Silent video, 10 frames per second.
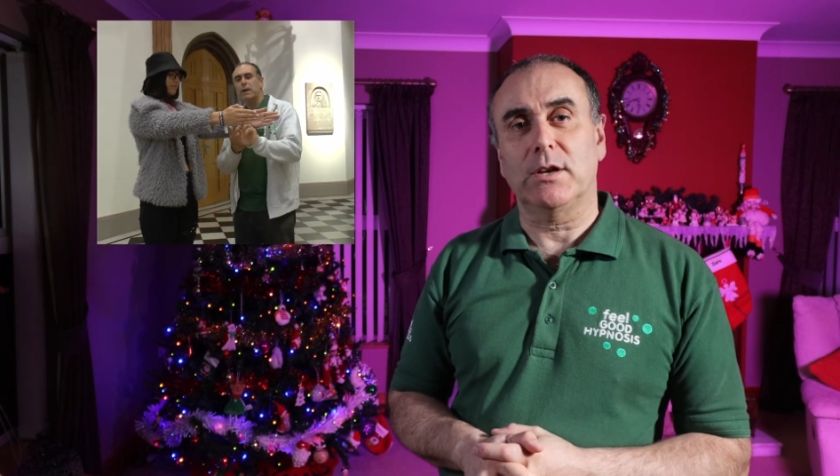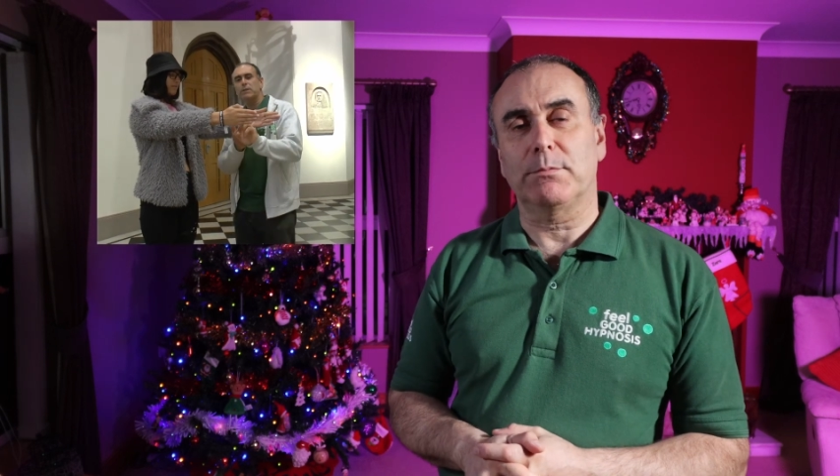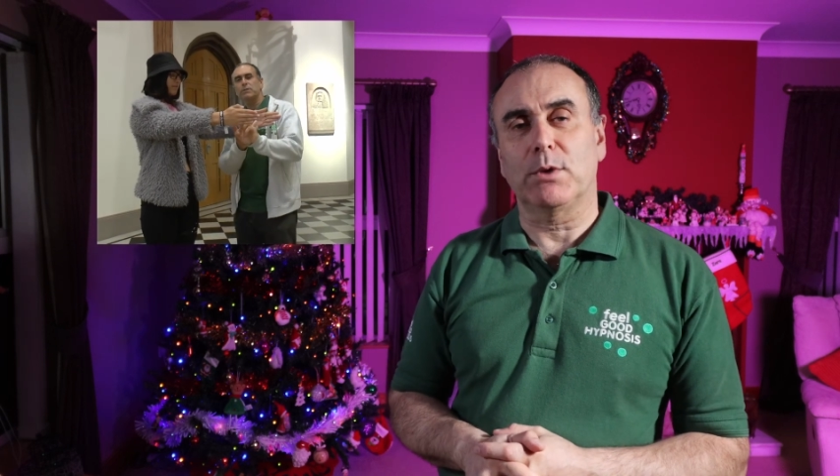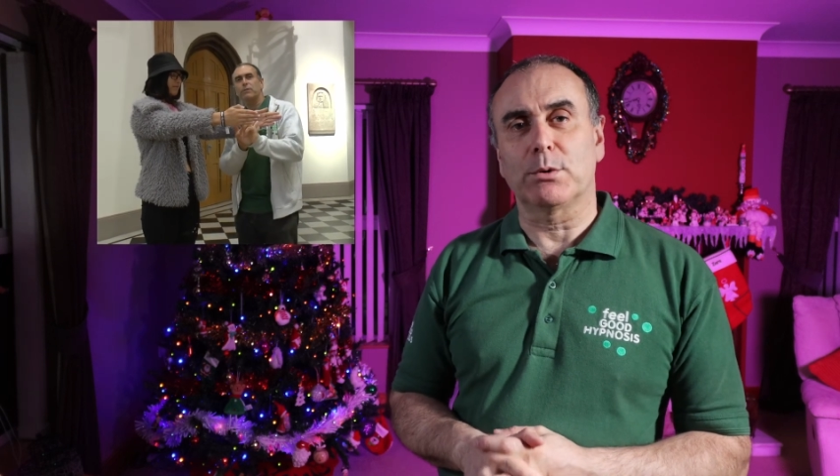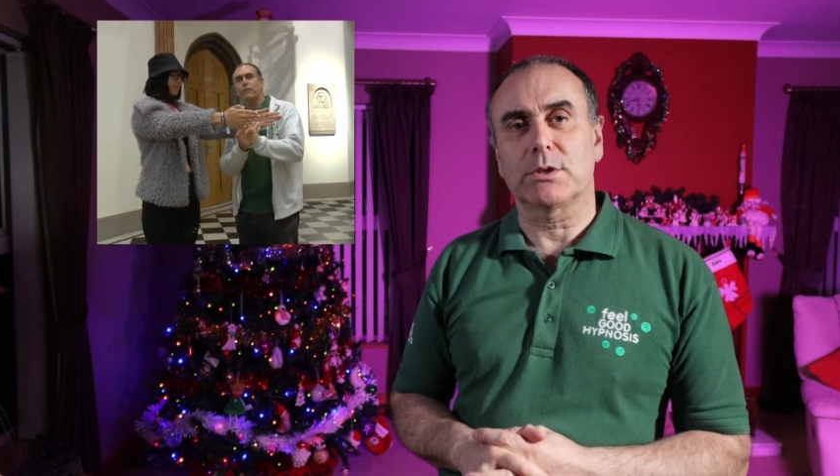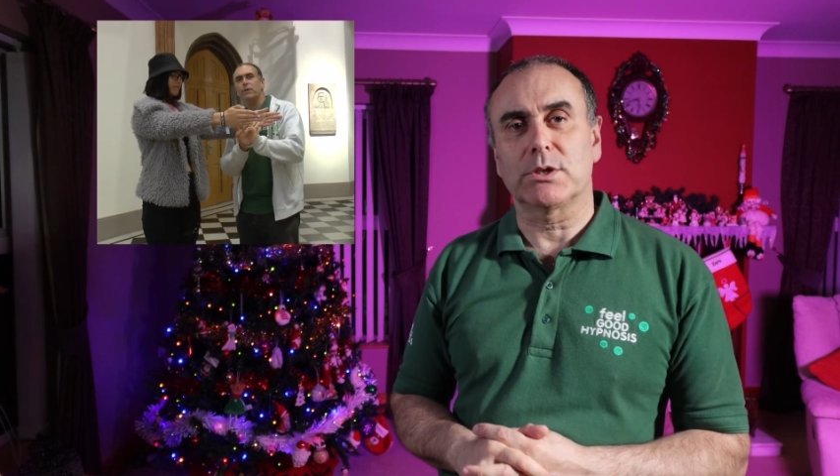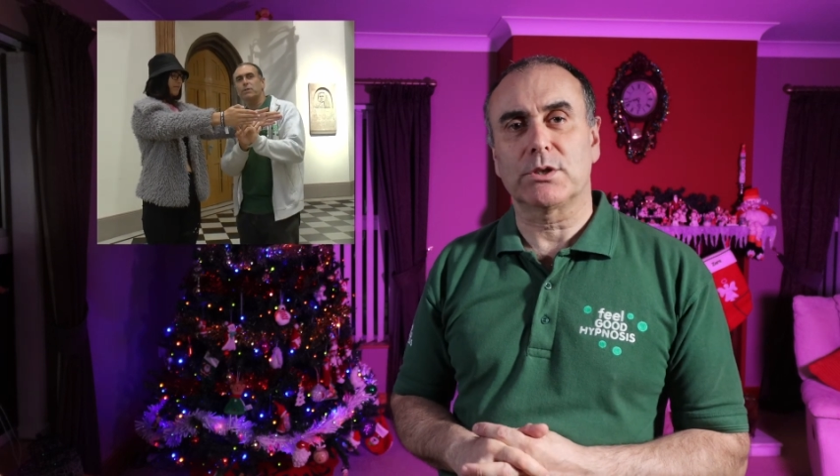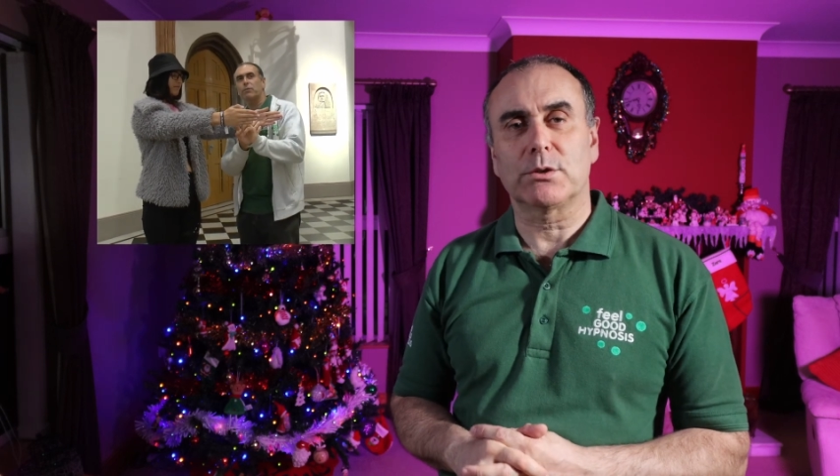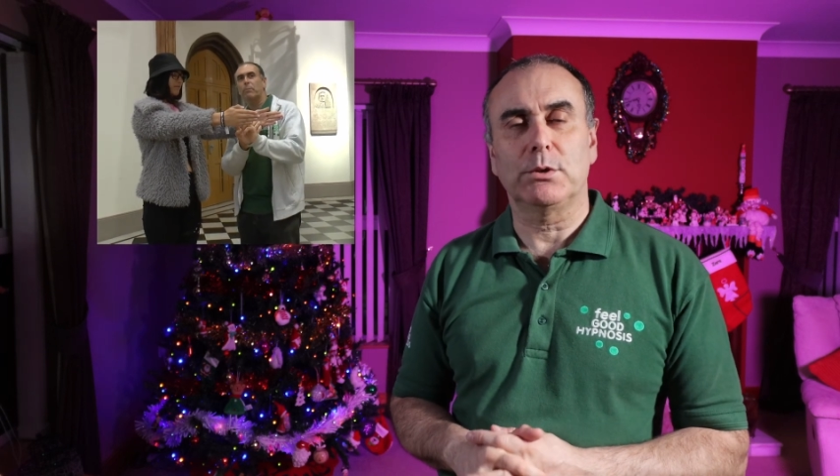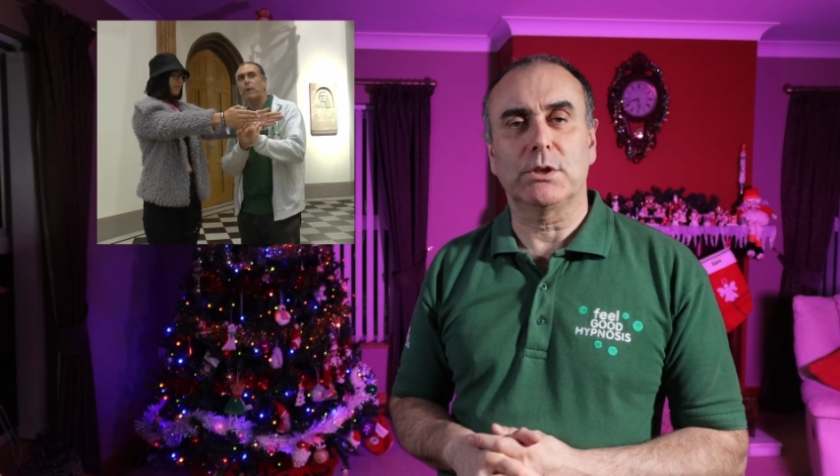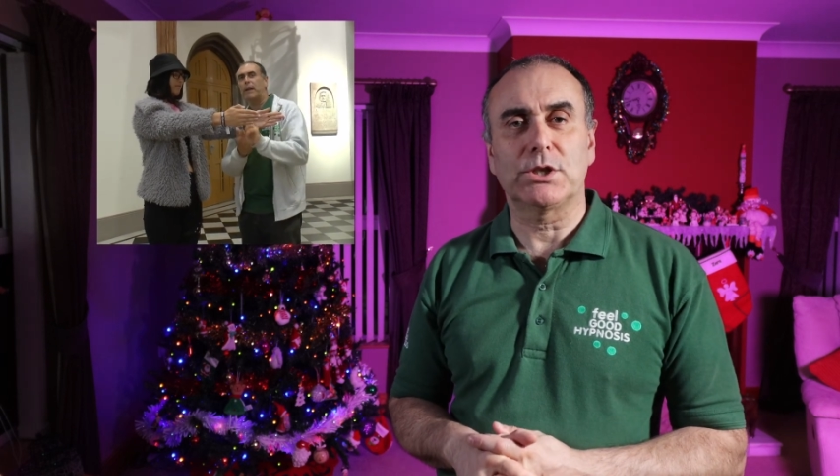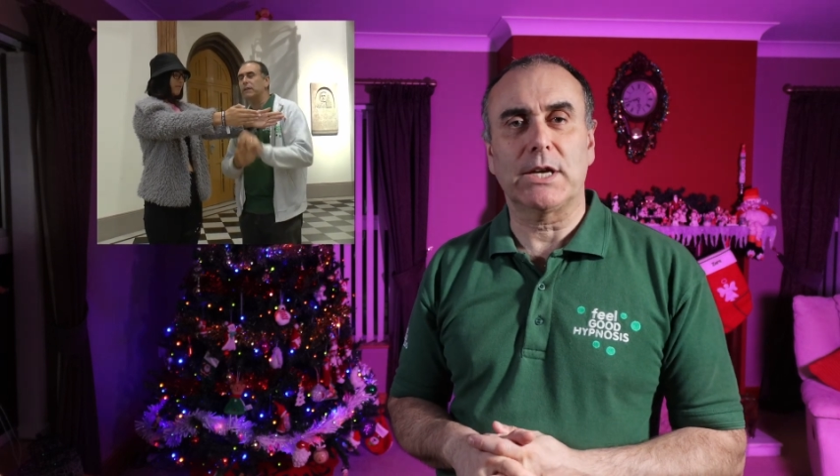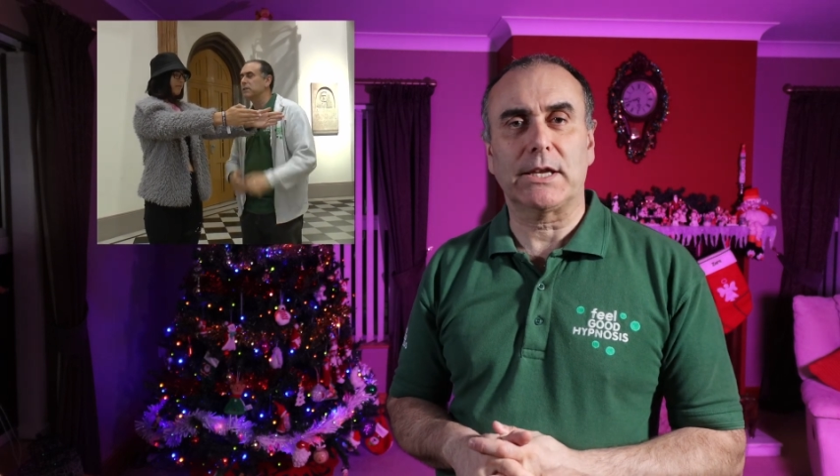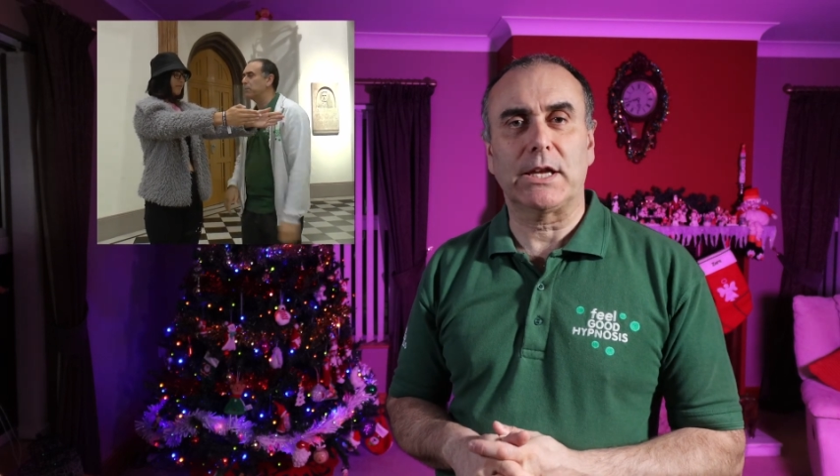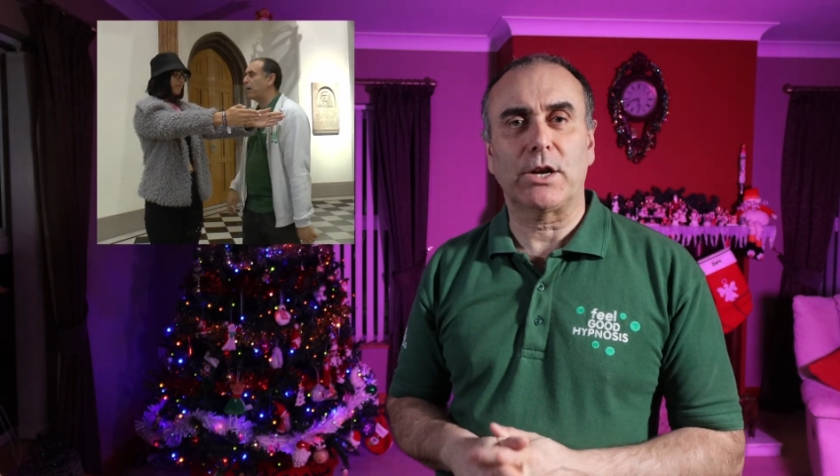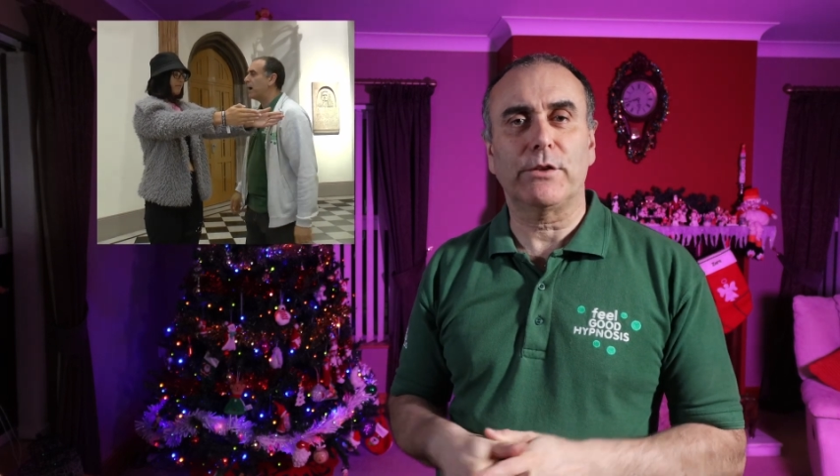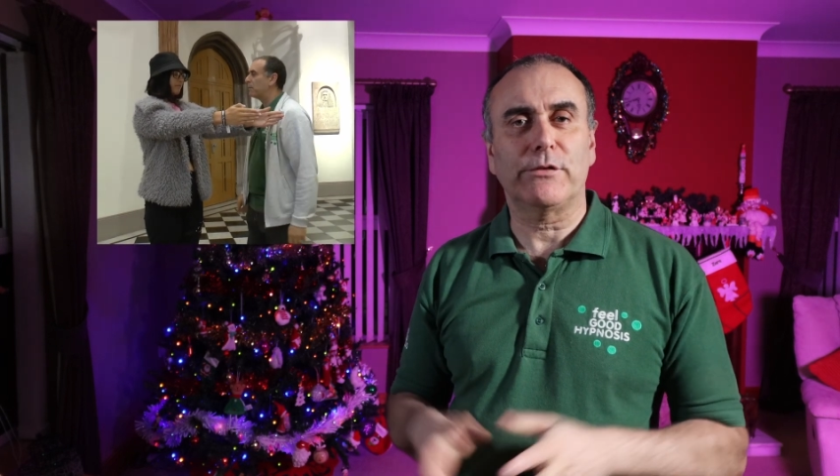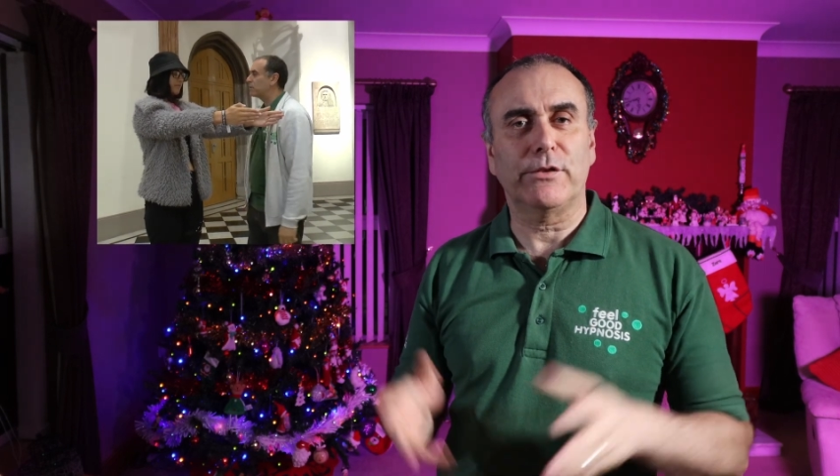hypnosis, so you can check that out